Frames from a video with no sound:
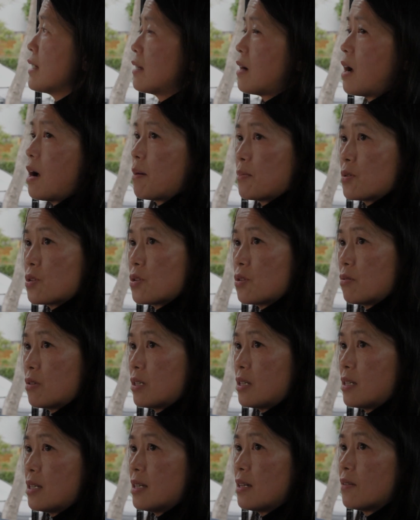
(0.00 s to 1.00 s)
that
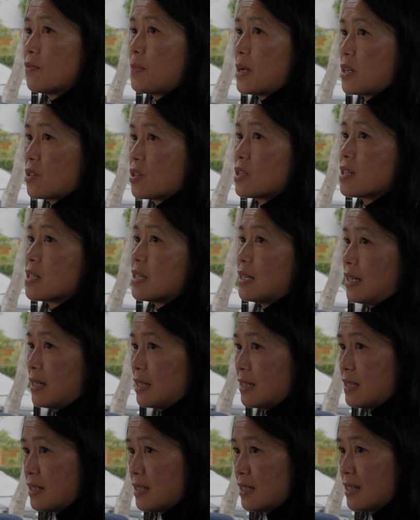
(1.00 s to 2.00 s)
opportunity if patients need
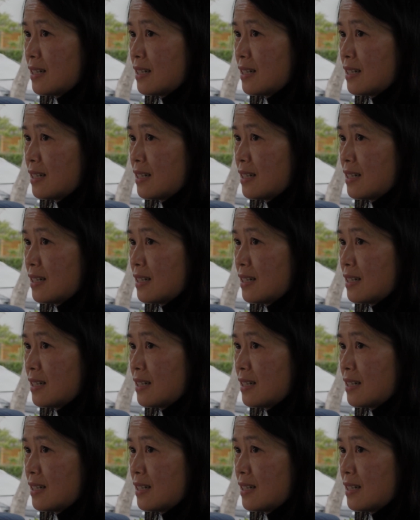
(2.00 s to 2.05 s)
it,